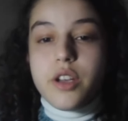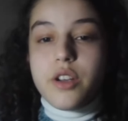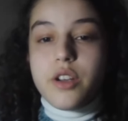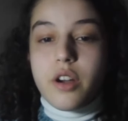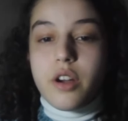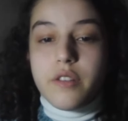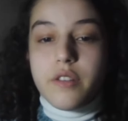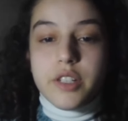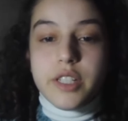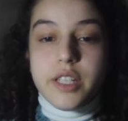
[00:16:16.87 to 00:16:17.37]

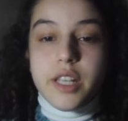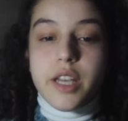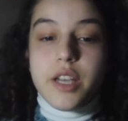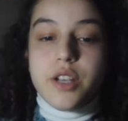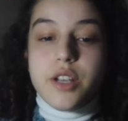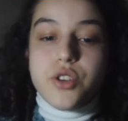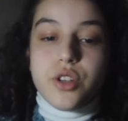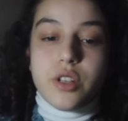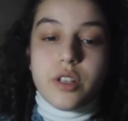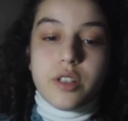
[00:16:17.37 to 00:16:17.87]

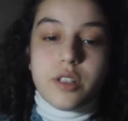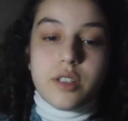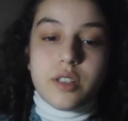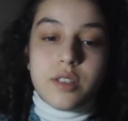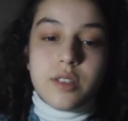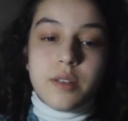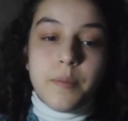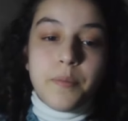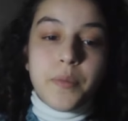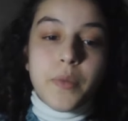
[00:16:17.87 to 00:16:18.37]

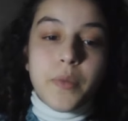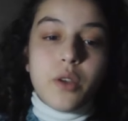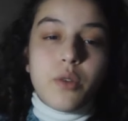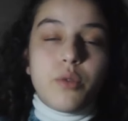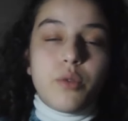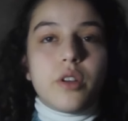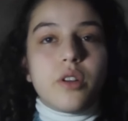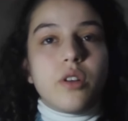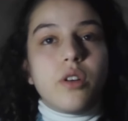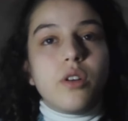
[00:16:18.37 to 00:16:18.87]
Conversations.
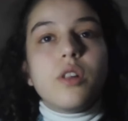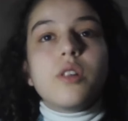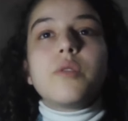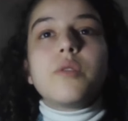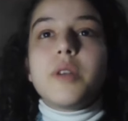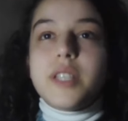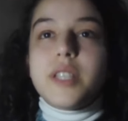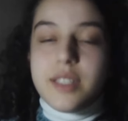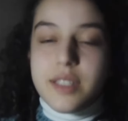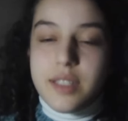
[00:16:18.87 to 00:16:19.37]
We're
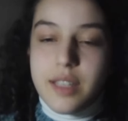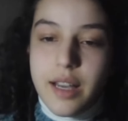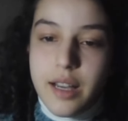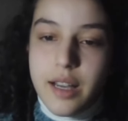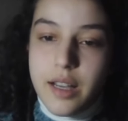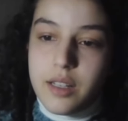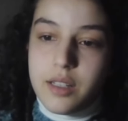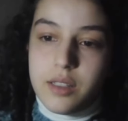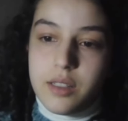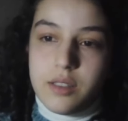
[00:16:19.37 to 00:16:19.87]
always
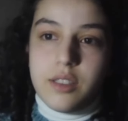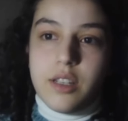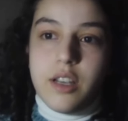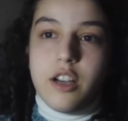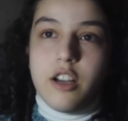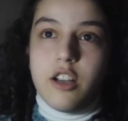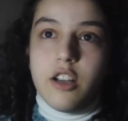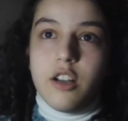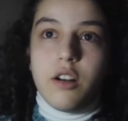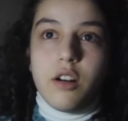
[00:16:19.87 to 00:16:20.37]
sad,
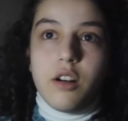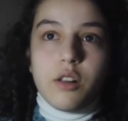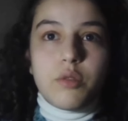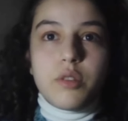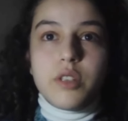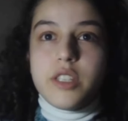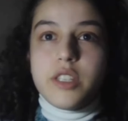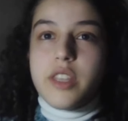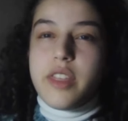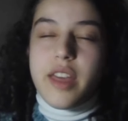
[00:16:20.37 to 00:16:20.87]

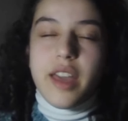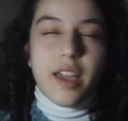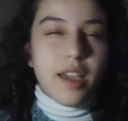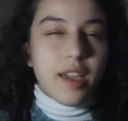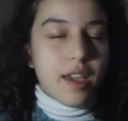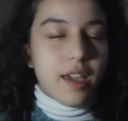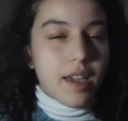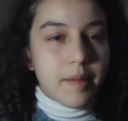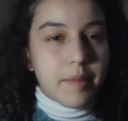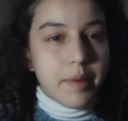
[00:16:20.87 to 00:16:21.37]
always
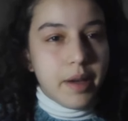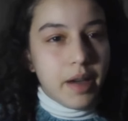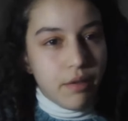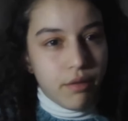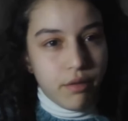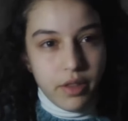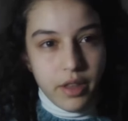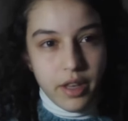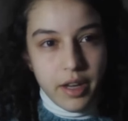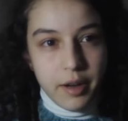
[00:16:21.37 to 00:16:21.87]
thinking
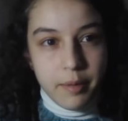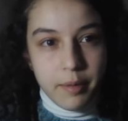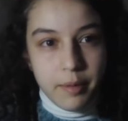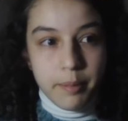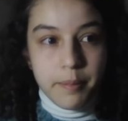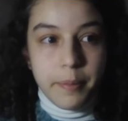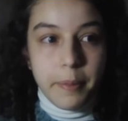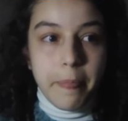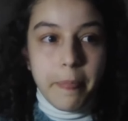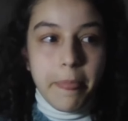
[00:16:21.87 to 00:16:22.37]
about
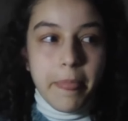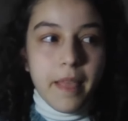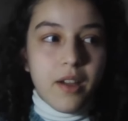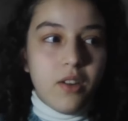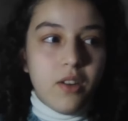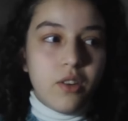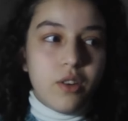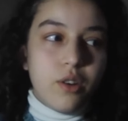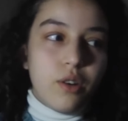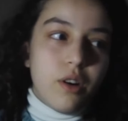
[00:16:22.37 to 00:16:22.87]
them.
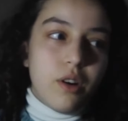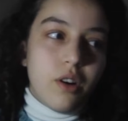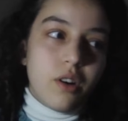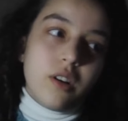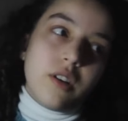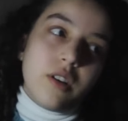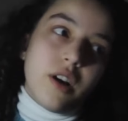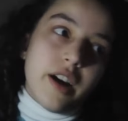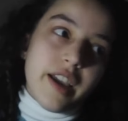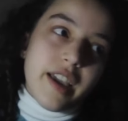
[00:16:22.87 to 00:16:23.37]
And
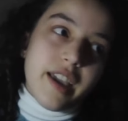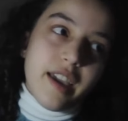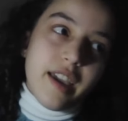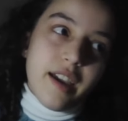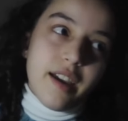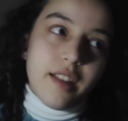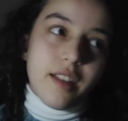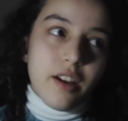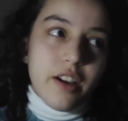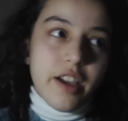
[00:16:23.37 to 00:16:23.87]
oh,
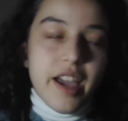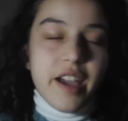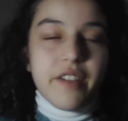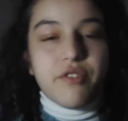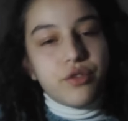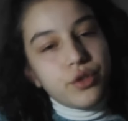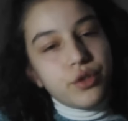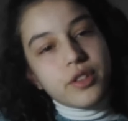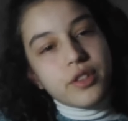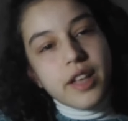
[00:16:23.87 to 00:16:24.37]
I have
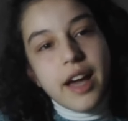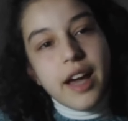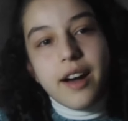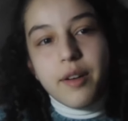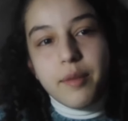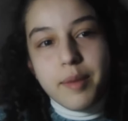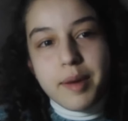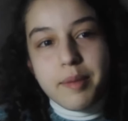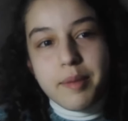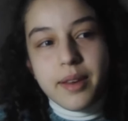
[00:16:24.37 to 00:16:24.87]
food
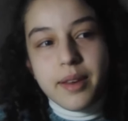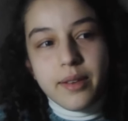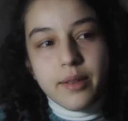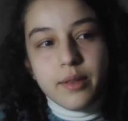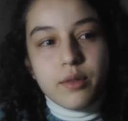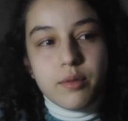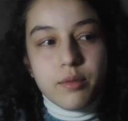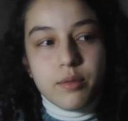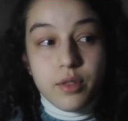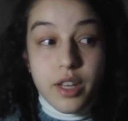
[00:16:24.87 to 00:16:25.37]
now. Maybe
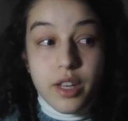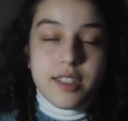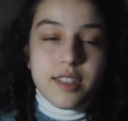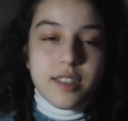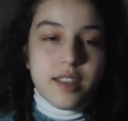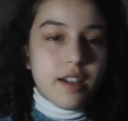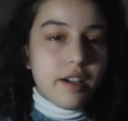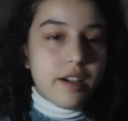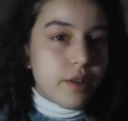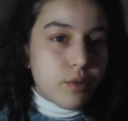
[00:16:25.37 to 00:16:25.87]
next
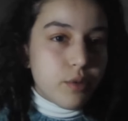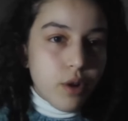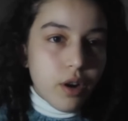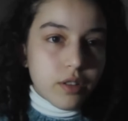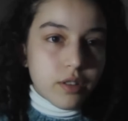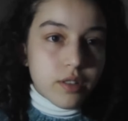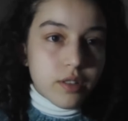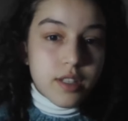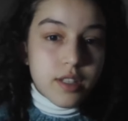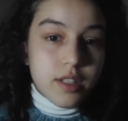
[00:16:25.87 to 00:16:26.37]
day I
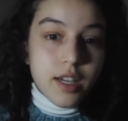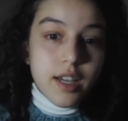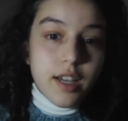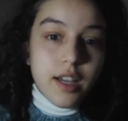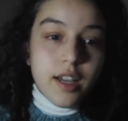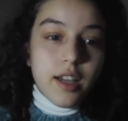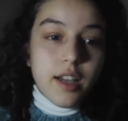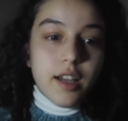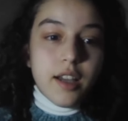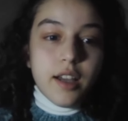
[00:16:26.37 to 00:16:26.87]
won't.
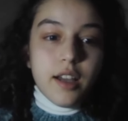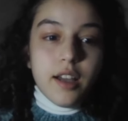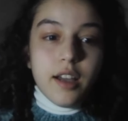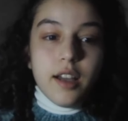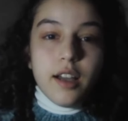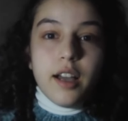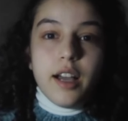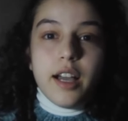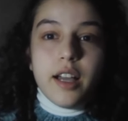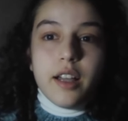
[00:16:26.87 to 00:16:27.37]

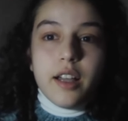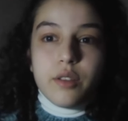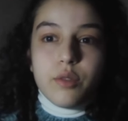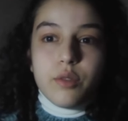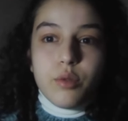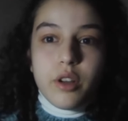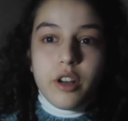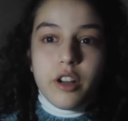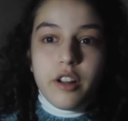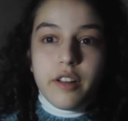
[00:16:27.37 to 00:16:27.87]
And
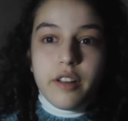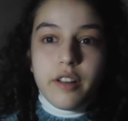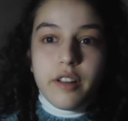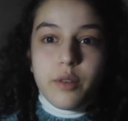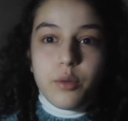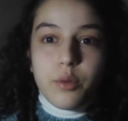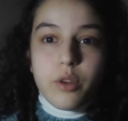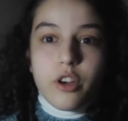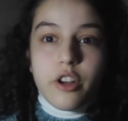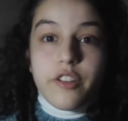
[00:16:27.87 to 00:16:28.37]
we
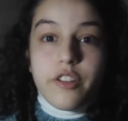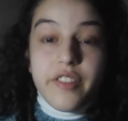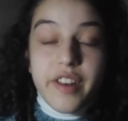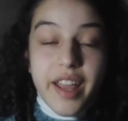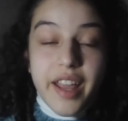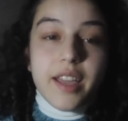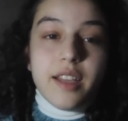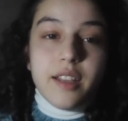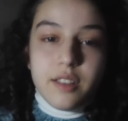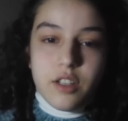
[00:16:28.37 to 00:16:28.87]
are
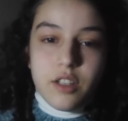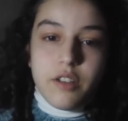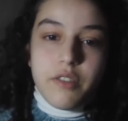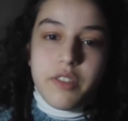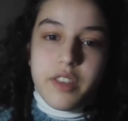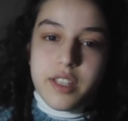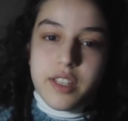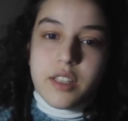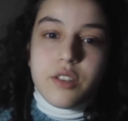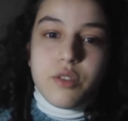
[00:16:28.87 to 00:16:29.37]
afraid of
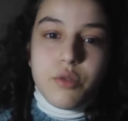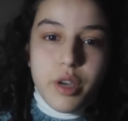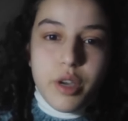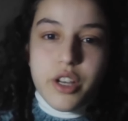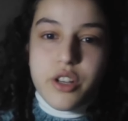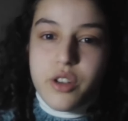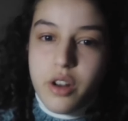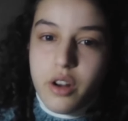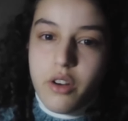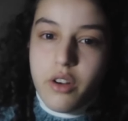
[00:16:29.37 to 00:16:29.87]
the
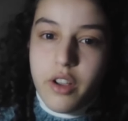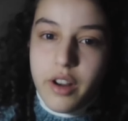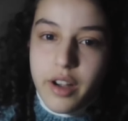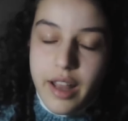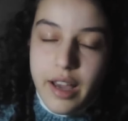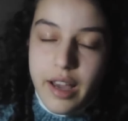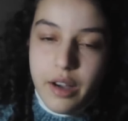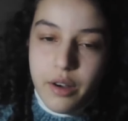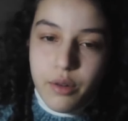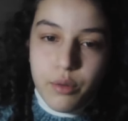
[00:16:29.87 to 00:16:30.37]
situation right
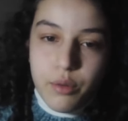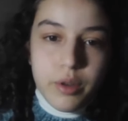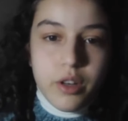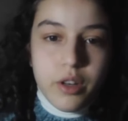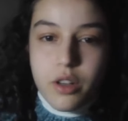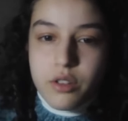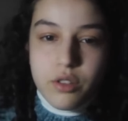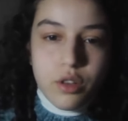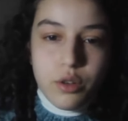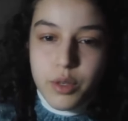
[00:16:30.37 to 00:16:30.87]
now. We
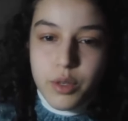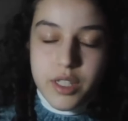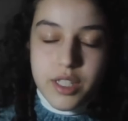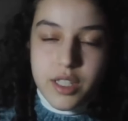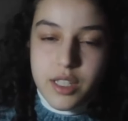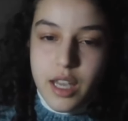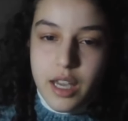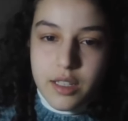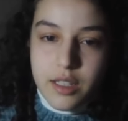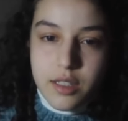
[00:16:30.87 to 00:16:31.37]
don't know
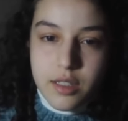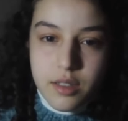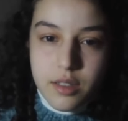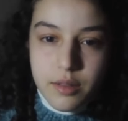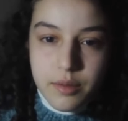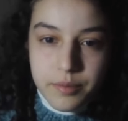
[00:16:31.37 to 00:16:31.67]
what's next.